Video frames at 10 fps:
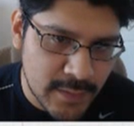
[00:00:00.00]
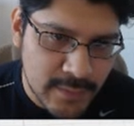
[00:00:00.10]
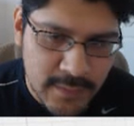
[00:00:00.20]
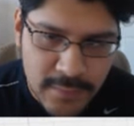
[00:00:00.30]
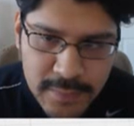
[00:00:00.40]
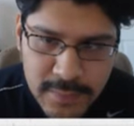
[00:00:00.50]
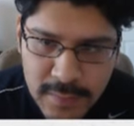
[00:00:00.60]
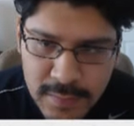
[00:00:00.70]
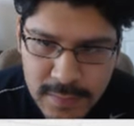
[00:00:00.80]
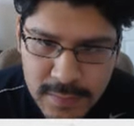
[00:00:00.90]
It's a little
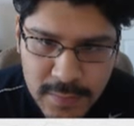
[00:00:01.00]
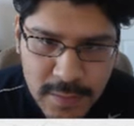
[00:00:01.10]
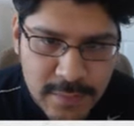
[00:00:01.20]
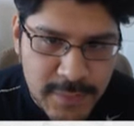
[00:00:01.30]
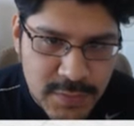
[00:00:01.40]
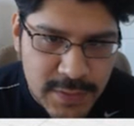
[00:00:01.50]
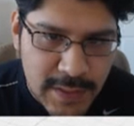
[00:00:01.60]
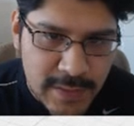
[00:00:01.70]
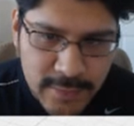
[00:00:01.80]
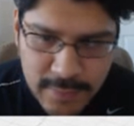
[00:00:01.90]
a little hard to
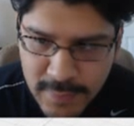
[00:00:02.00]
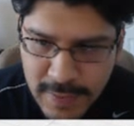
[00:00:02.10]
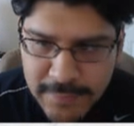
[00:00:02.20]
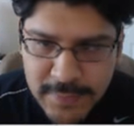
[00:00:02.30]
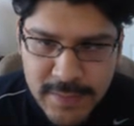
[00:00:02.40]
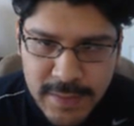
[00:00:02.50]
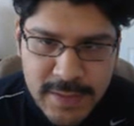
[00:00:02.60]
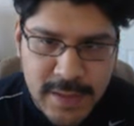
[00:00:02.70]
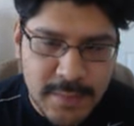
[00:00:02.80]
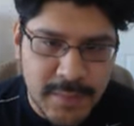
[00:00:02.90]
visualize, so I don't have it done yet,